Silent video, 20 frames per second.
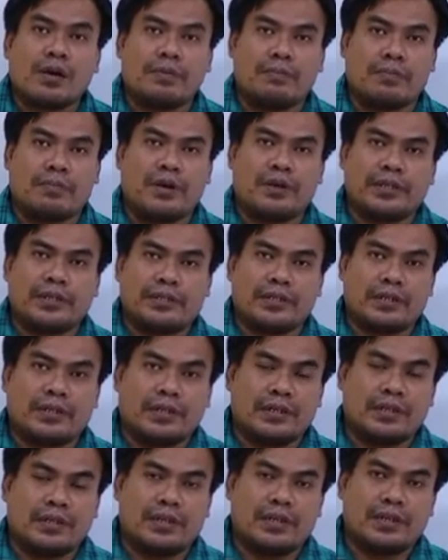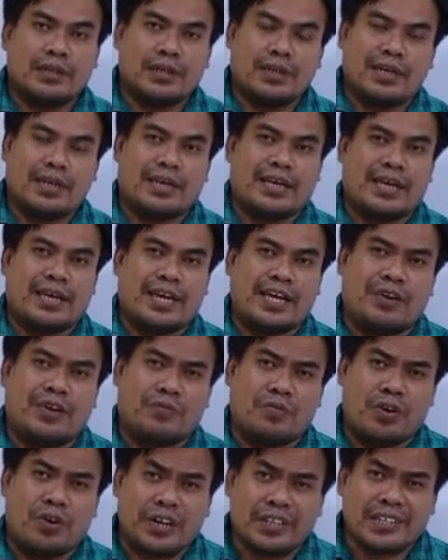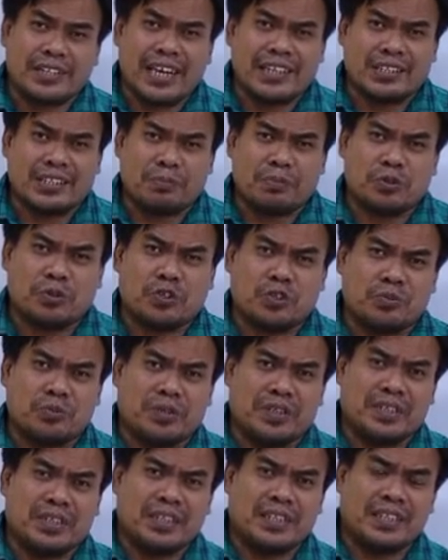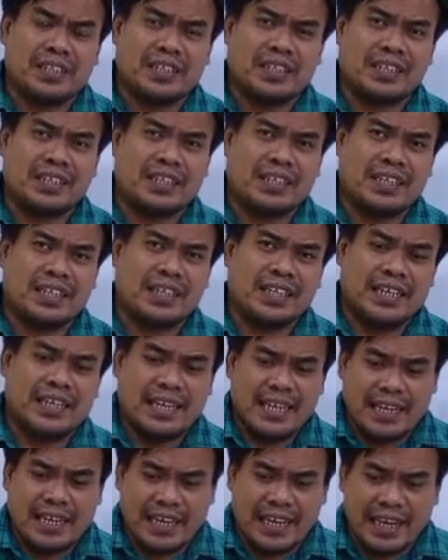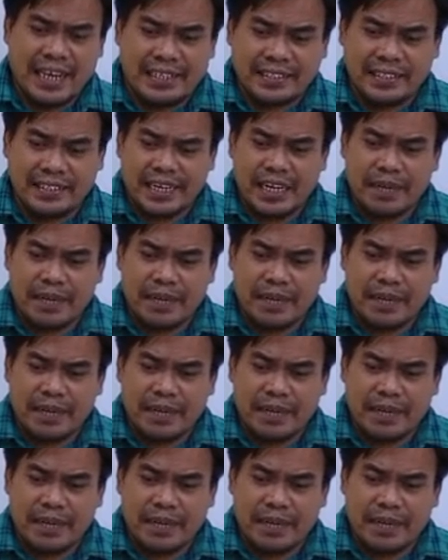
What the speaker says: monitor. What is that supposed to be? It's an